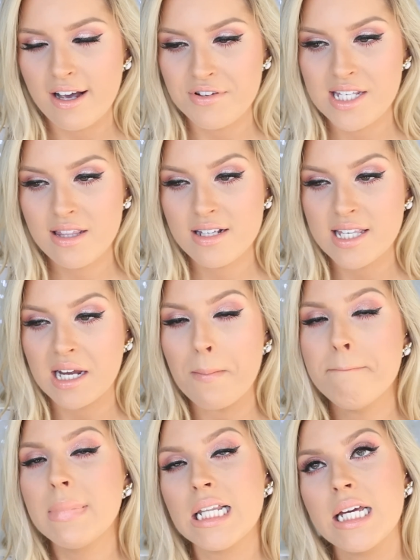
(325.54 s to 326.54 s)
I've said this like a
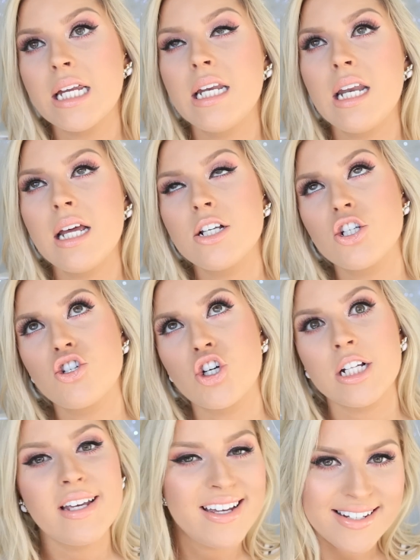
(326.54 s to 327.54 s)
million
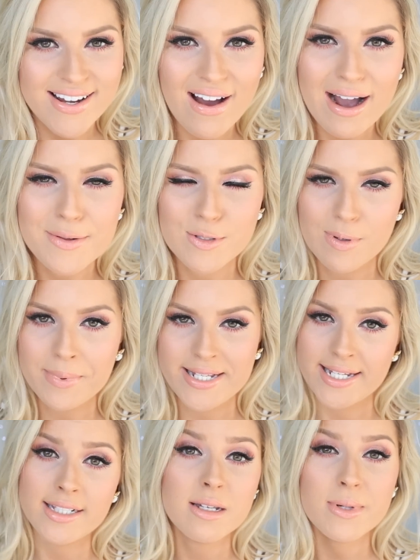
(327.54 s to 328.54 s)
trillion times, but
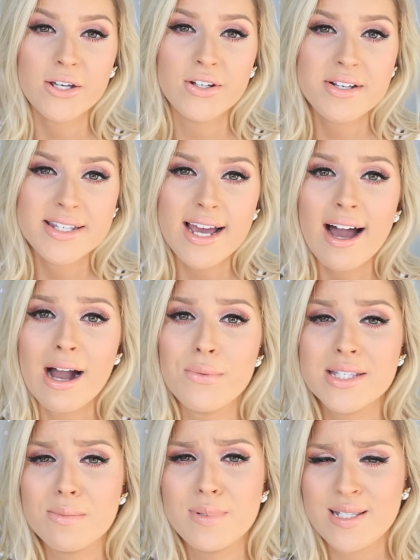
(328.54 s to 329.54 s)
basically because I
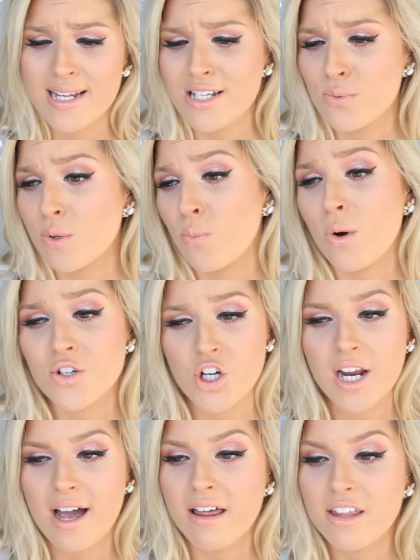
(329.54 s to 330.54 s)
was obsessed with
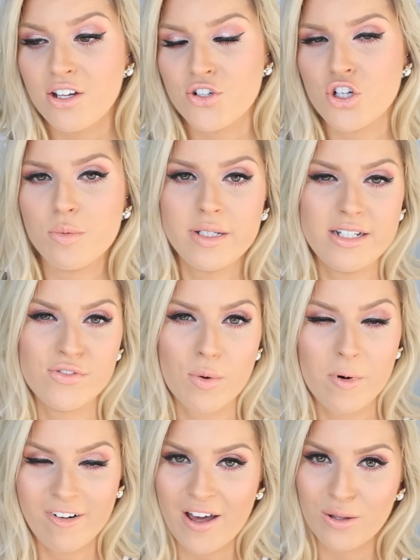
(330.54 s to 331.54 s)
watching other YouTubers
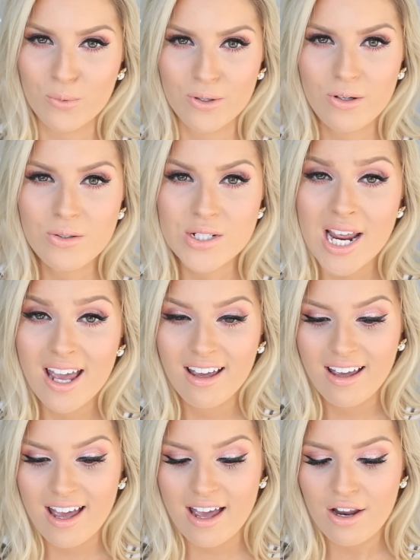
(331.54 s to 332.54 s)
from around the world
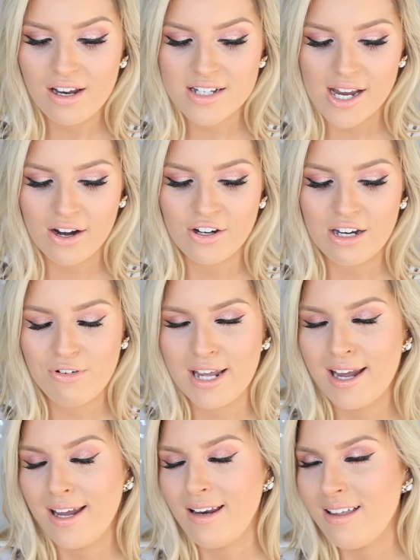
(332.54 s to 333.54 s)
and I could never
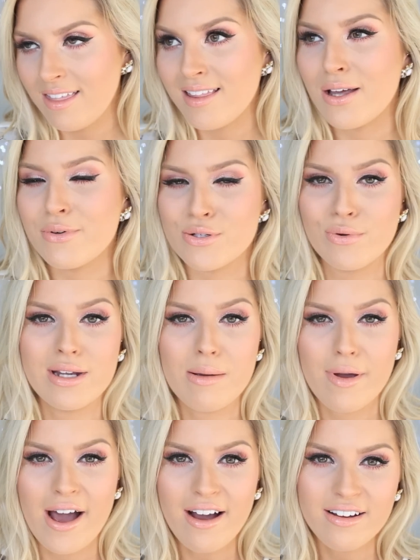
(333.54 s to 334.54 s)
get anything they were talking
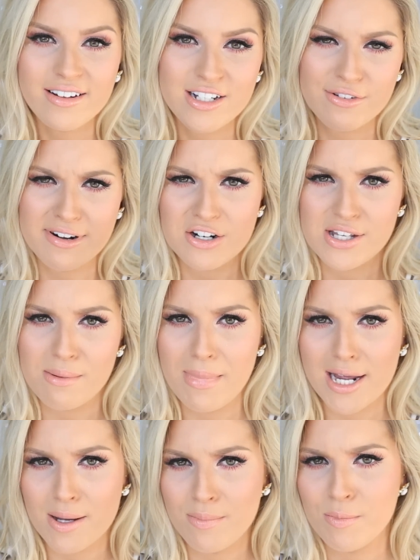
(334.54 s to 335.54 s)
about as far as like
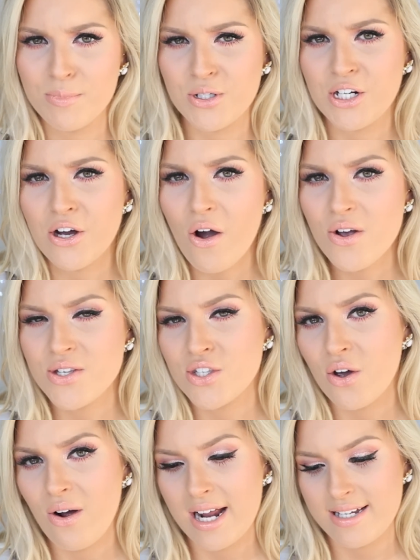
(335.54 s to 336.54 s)
makeup and beauty goes,
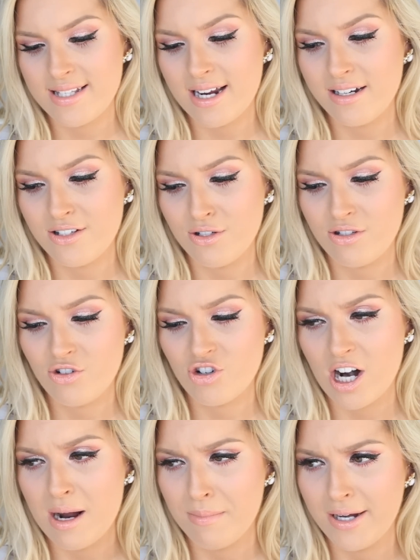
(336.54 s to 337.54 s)
so I decided to just
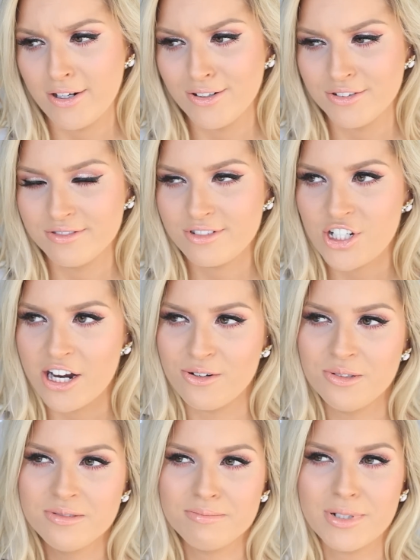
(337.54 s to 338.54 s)
try my own
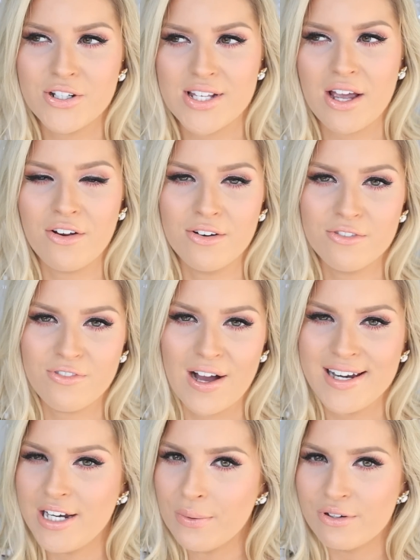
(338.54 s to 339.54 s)
channel because I couldn't
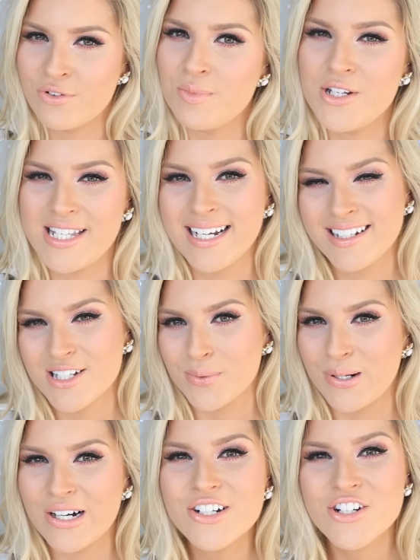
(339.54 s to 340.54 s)
find anyone from New Zealand to
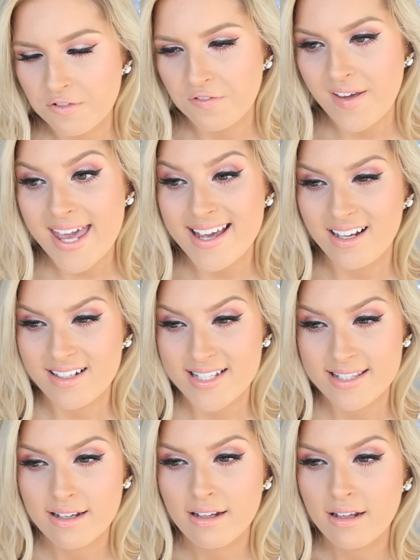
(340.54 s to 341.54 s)
watch.
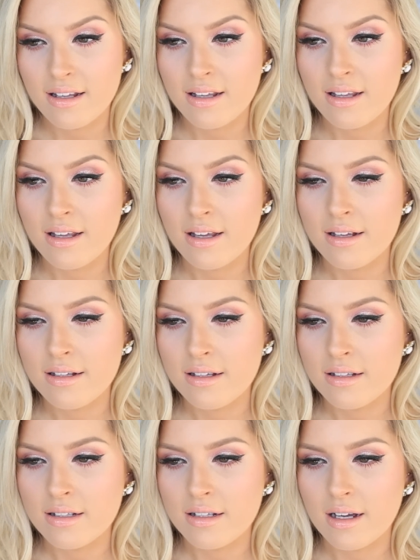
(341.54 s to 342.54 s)
Fears.
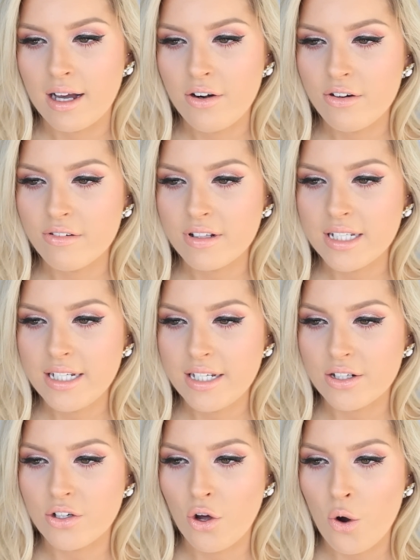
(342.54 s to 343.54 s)
I don't
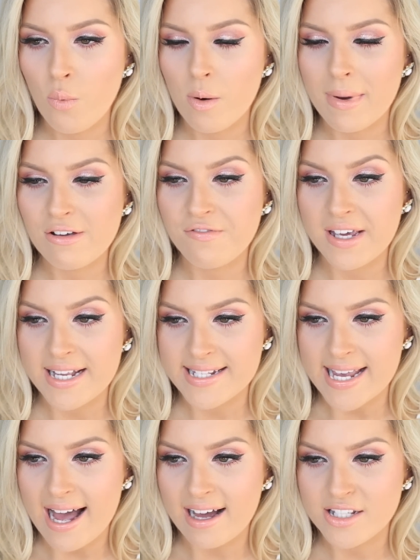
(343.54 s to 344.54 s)
really know what my
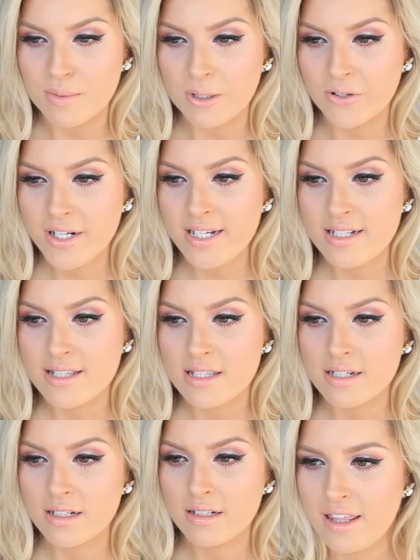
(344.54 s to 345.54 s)
fears are, to be honest.